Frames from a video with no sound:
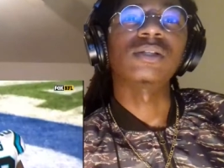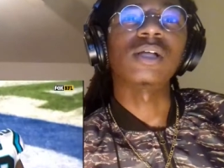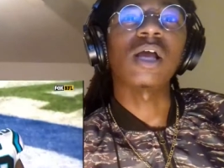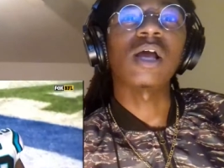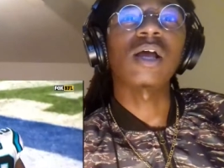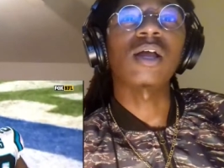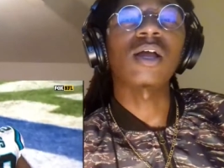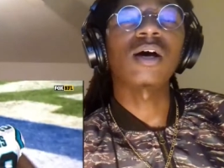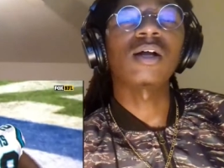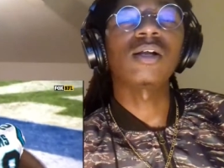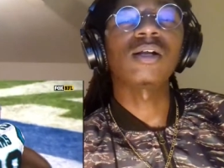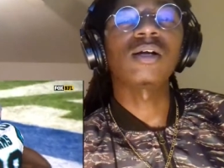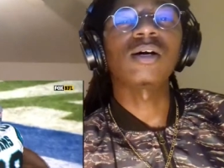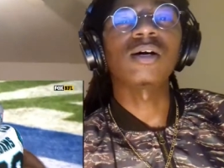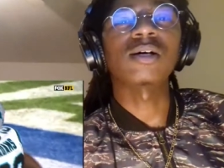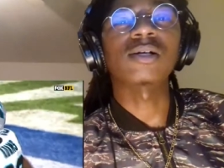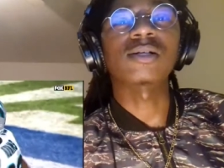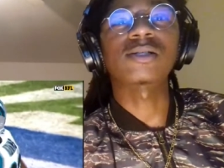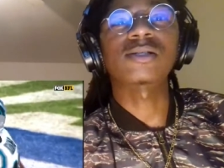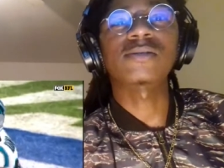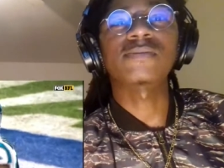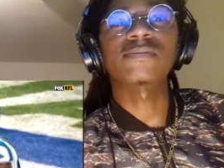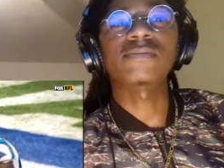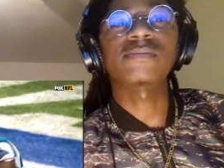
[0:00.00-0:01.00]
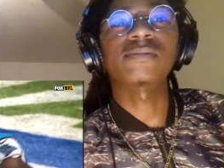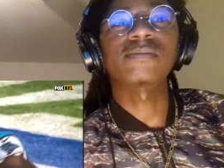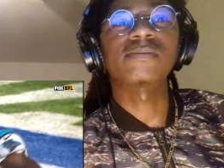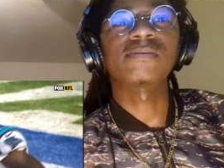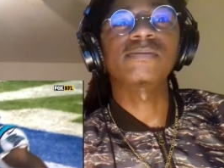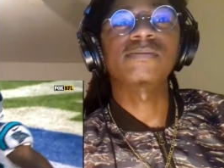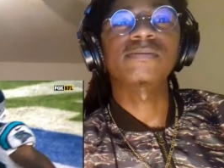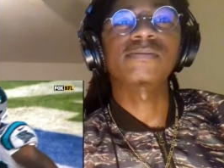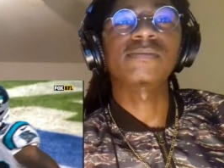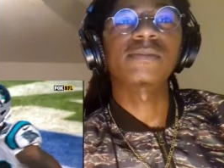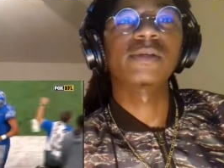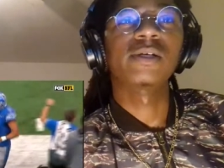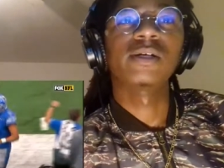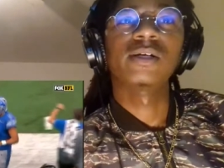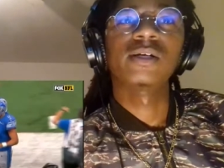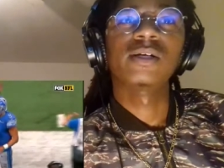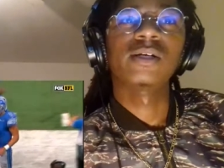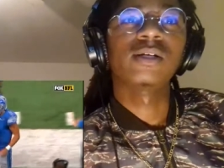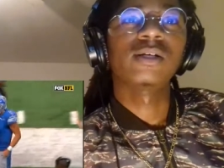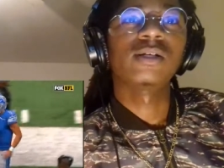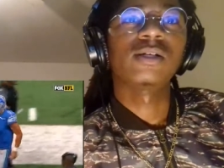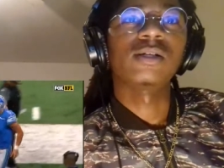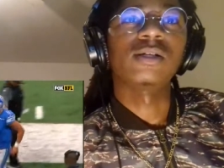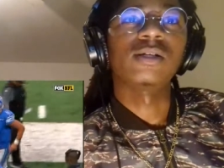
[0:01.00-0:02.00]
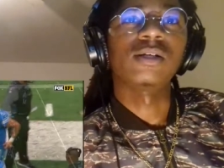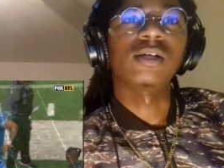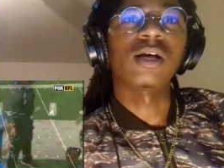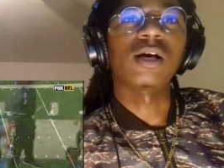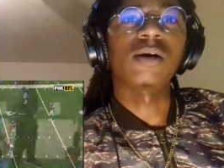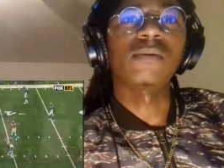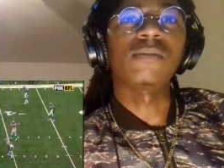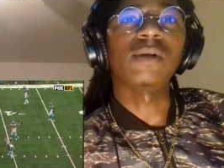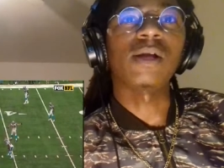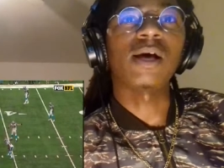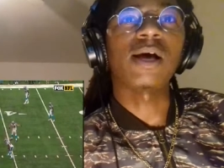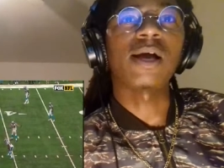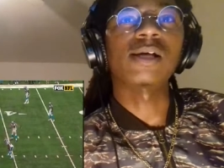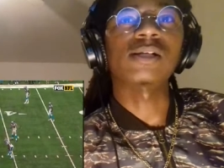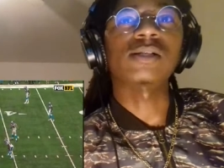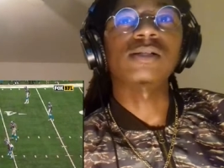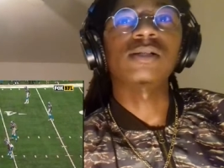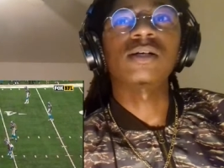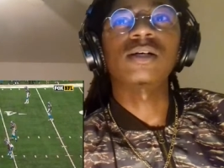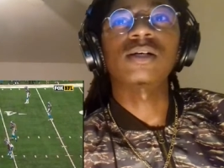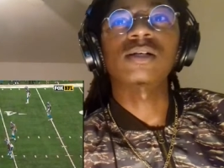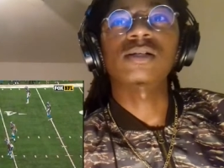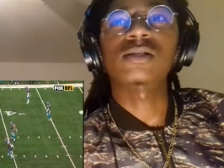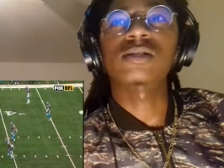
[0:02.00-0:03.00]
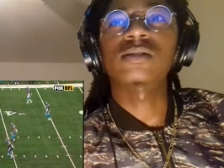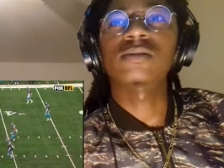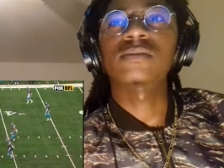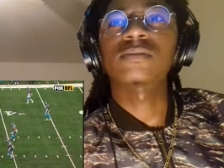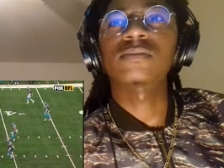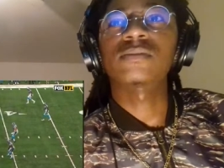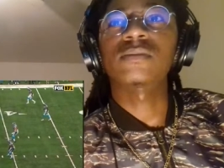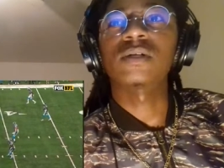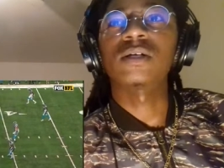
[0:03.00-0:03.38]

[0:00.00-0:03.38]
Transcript: Damn, y'all lost. Yup, Lions lost.